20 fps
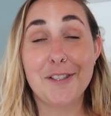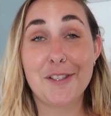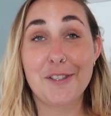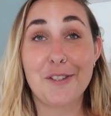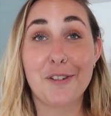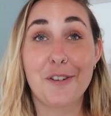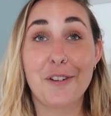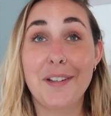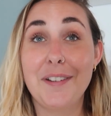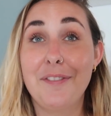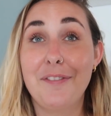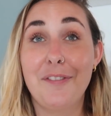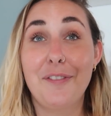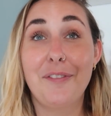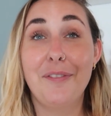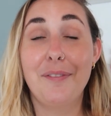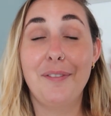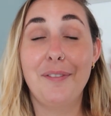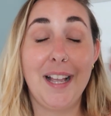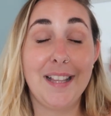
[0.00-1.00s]
story
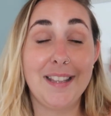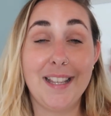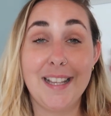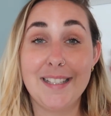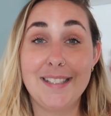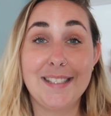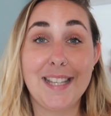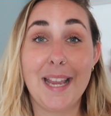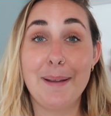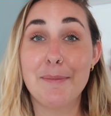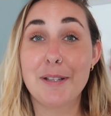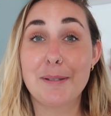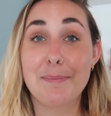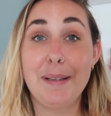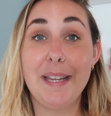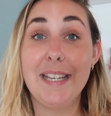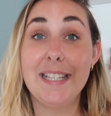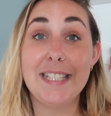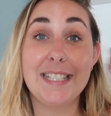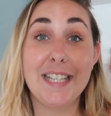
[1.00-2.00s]
as same as
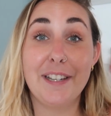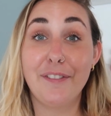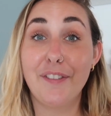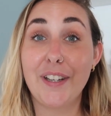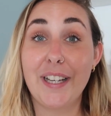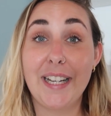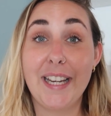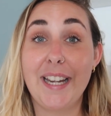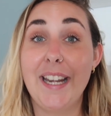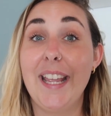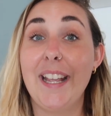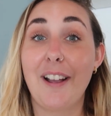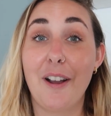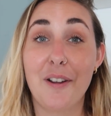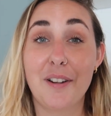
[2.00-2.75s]
me in a different clinic.